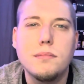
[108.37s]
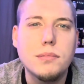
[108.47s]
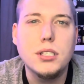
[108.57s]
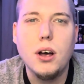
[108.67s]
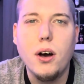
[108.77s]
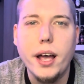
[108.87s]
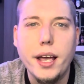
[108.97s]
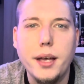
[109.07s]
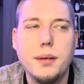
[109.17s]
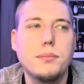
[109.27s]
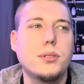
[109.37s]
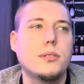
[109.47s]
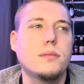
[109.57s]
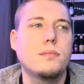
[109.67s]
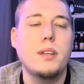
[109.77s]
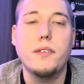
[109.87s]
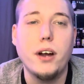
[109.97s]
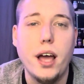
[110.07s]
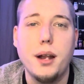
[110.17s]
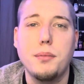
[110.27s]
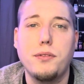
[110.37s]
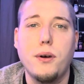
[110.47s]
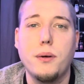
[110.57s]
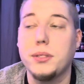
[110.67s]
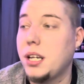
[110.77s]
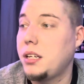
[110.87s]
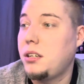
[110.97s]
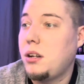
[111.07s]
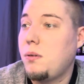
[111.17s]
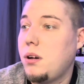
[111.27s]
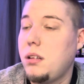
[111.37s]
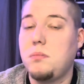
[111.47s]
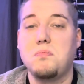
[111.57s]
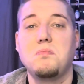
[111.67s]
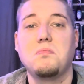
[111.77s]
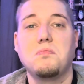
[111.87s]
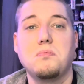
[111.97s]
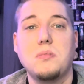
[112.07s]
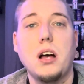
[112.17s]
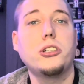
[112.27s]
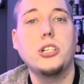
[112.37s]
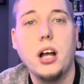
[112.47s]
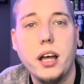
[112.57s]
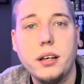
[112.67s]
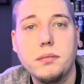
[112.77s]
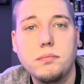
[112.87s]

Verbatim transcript: Saw Hamm's. Never had it before. I was like, you know what? I'll try it.